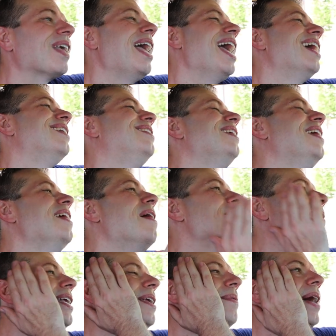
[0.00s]
and
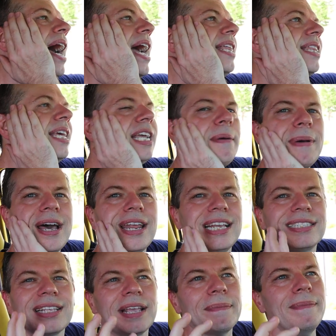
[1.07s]
but anyway I think about
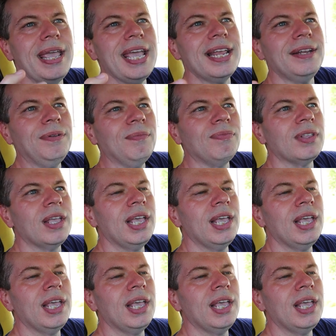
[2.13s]
it's like man